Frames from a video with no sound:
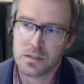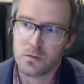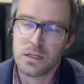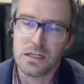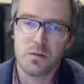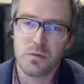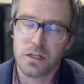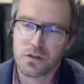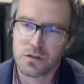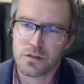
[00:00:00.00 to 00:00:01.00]
and we need to
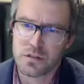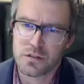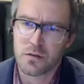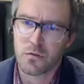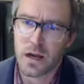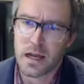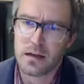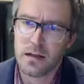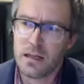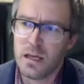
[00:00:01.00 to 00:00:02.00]
make sure this is done right.